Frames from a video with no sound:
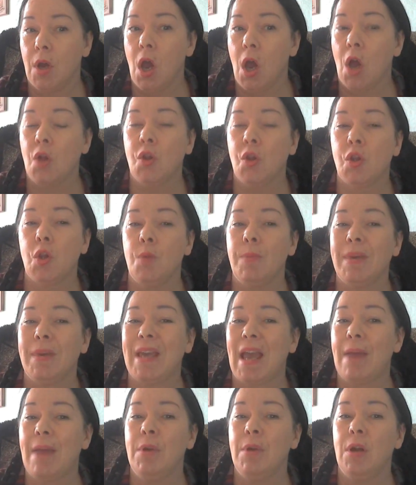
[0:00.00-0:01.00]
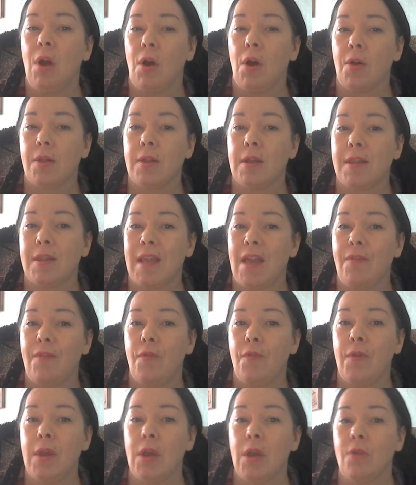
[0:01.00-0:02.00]
and soon became lost as
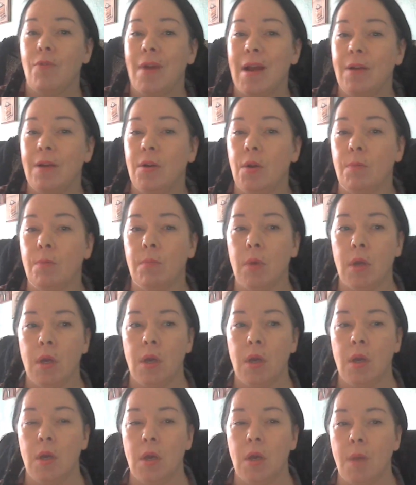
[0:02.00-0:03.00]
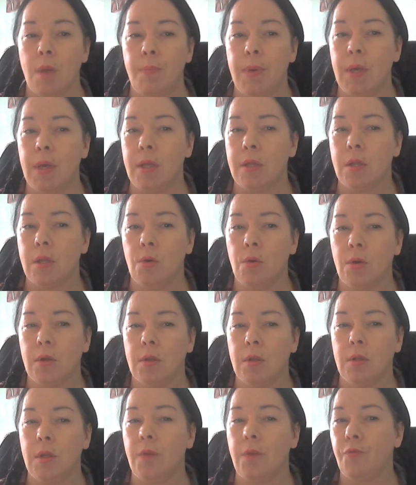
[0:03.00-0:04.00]
everything around them appeared to
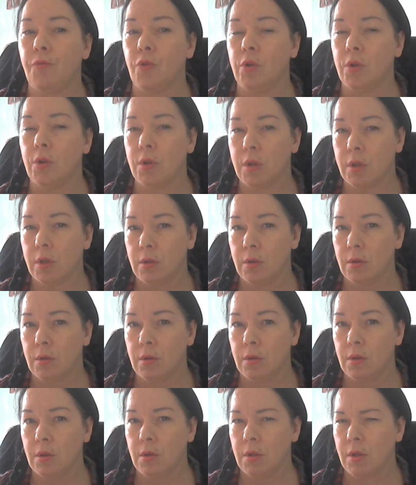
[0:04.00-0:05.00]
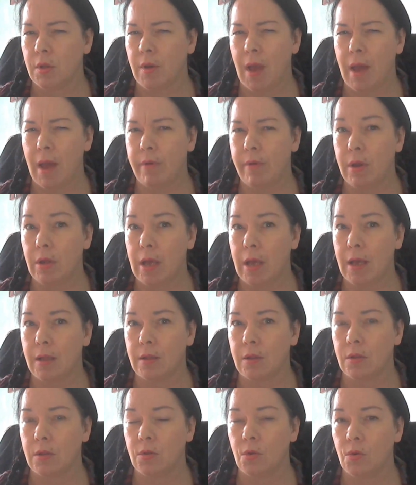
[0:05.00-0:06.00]
look different to how it had
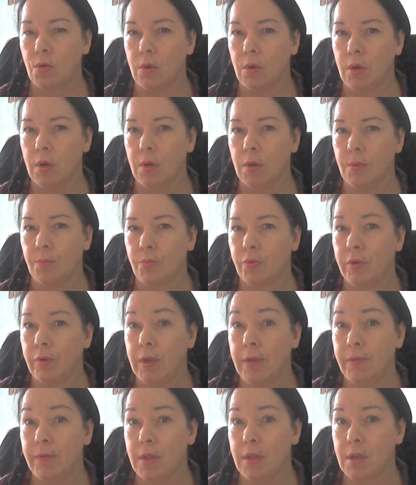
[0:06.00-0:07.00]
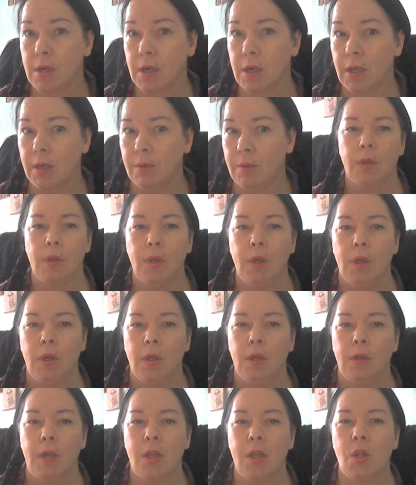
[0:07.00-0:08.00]
done previously.
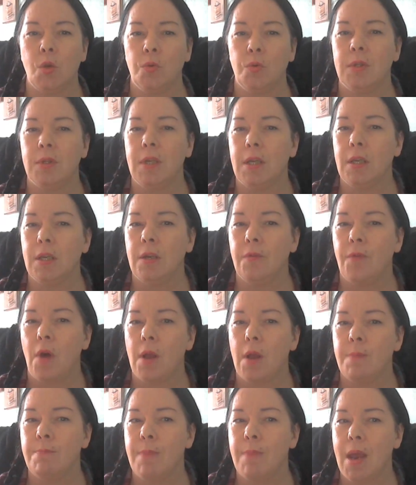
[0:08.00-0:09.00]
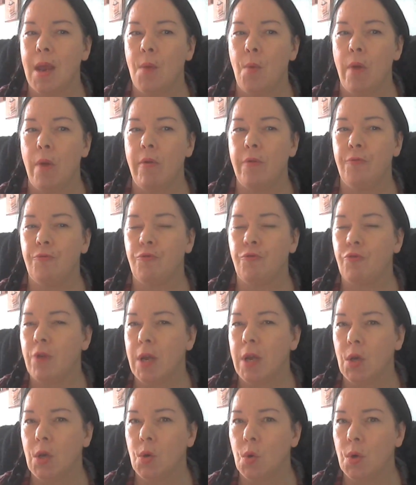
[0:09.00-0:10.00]
They saw dignified men wearing
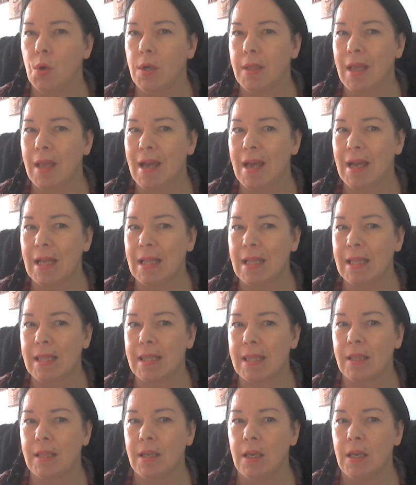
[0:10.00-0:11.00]
three-cornered hats,